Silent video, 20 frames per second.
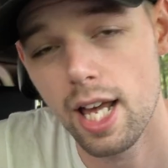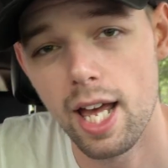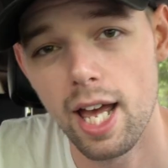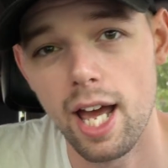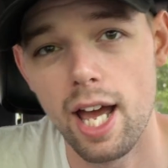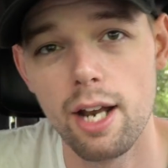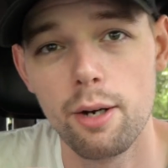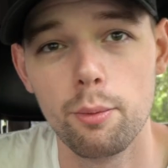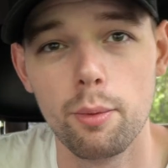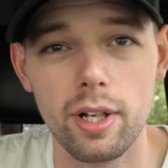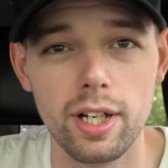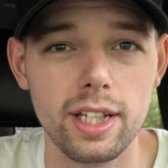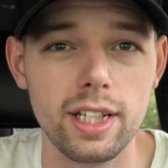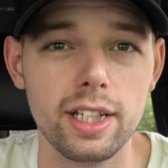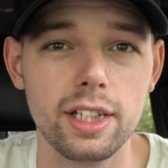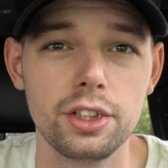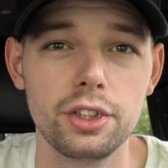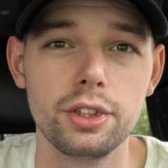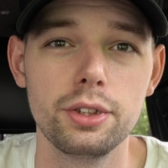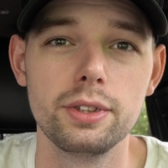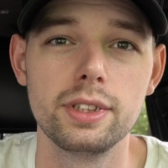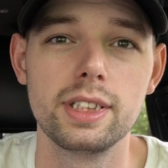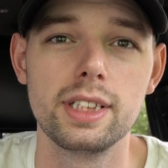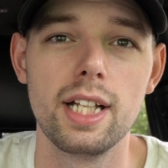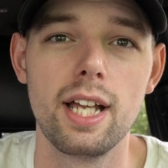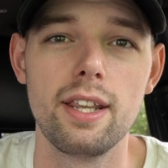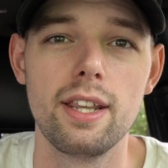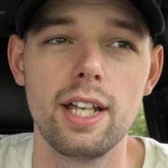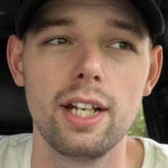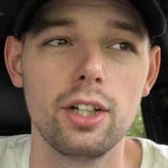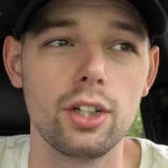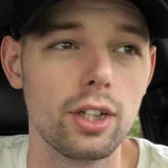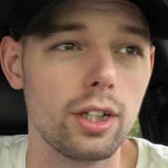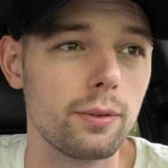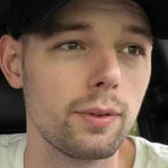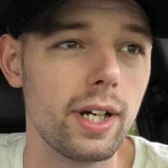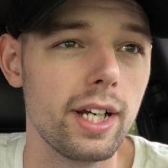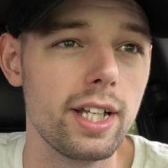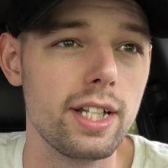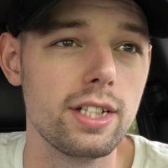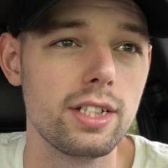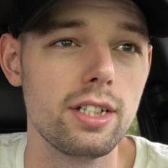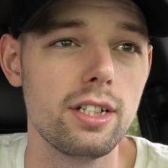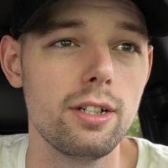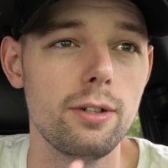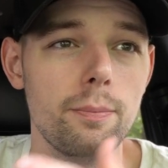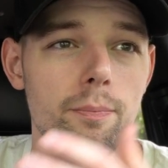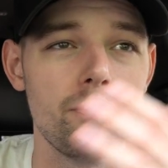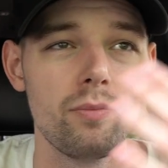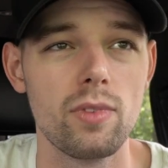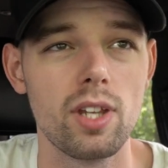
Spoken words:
And one of the issues that you're gonna run into,